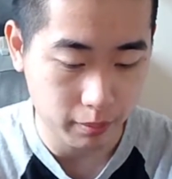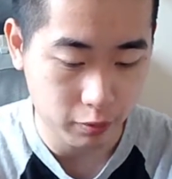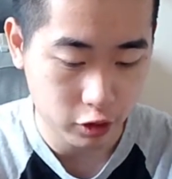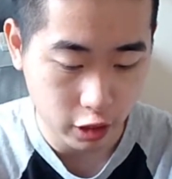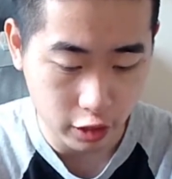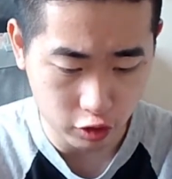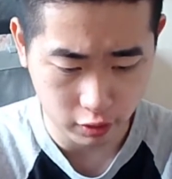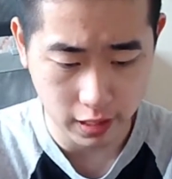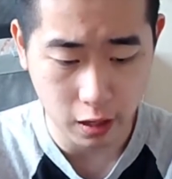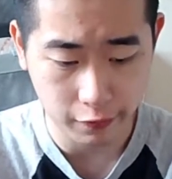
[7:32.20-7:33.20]
change
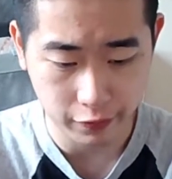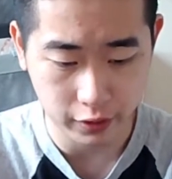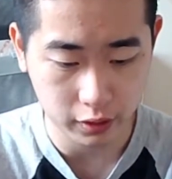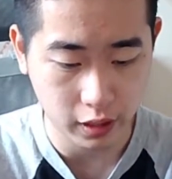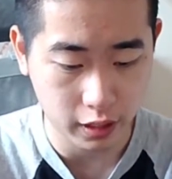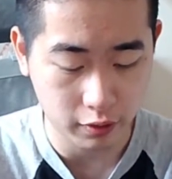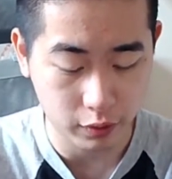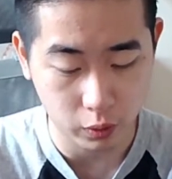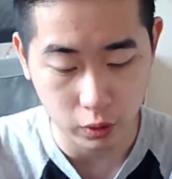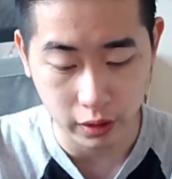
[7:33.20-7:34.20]
your outfit kind
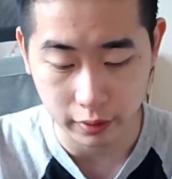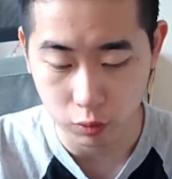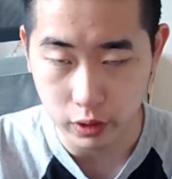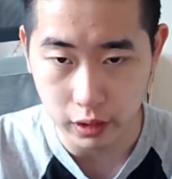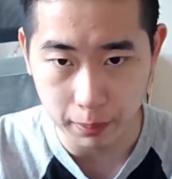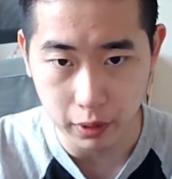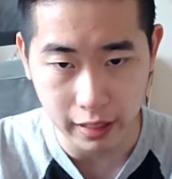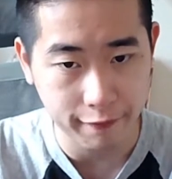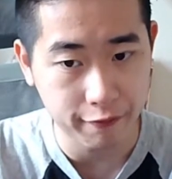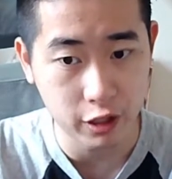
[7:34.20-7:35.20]
of, or like really put
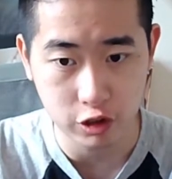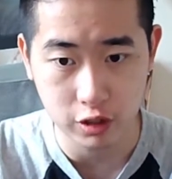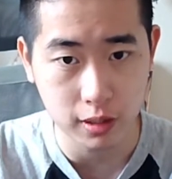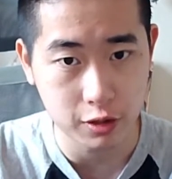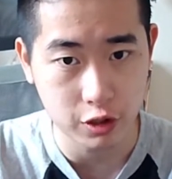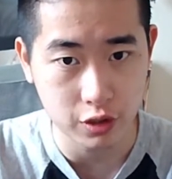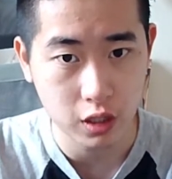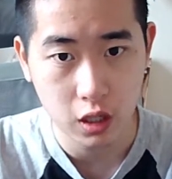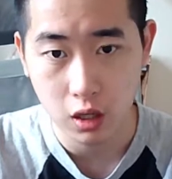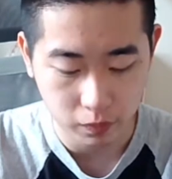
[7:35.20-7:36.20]
that finishing touches.
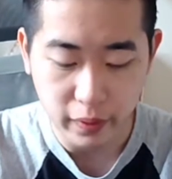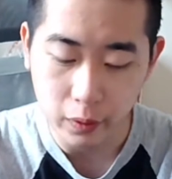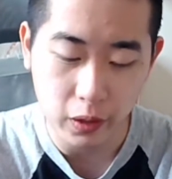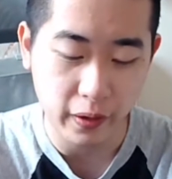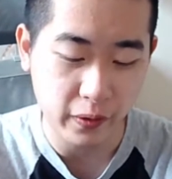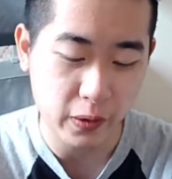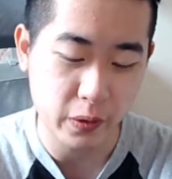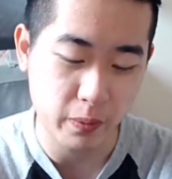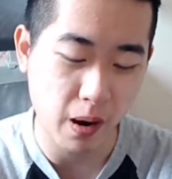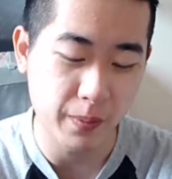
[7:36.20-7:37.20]
It
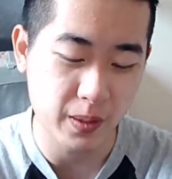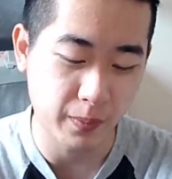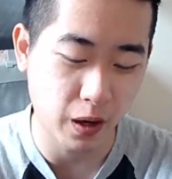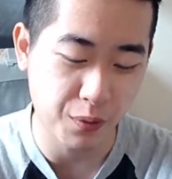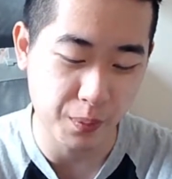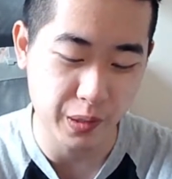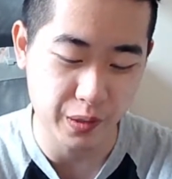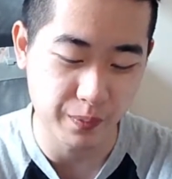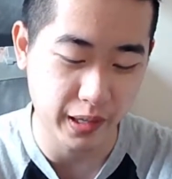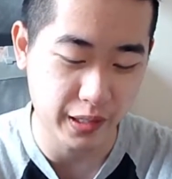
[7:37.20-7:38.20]
was probably some
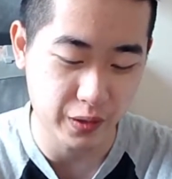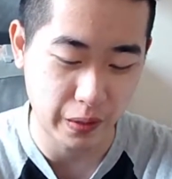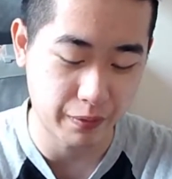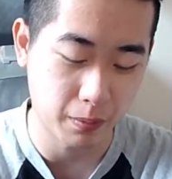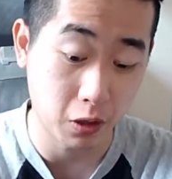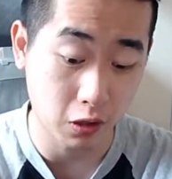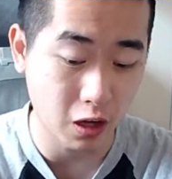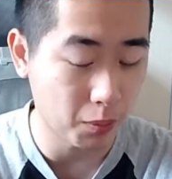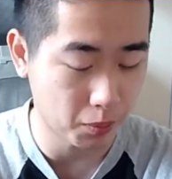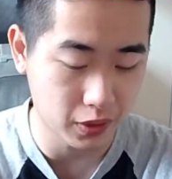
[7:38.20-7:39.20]
confirmation bias, right, from all the
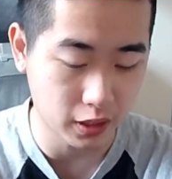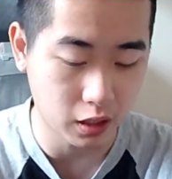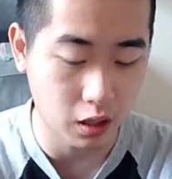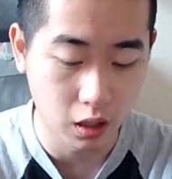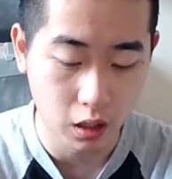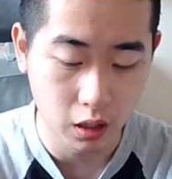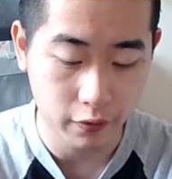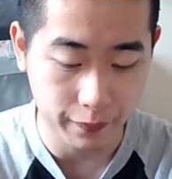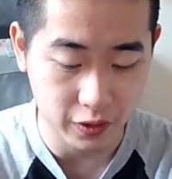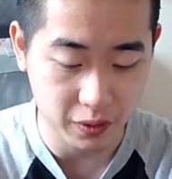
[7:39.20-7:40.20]
compliments I got
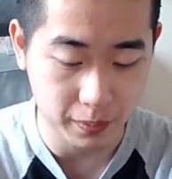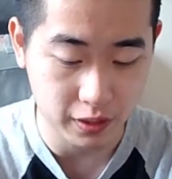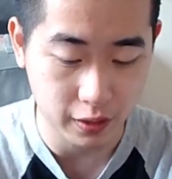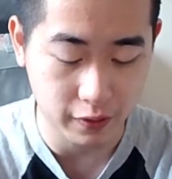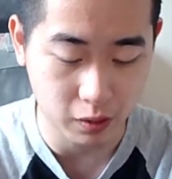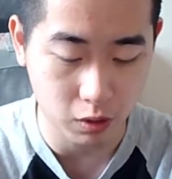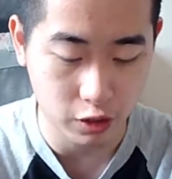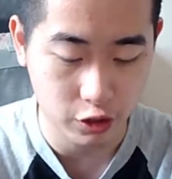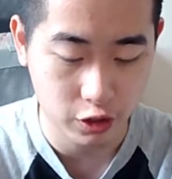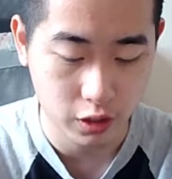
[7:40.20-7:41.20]
from the specific
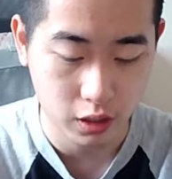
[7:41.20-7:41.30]
watch.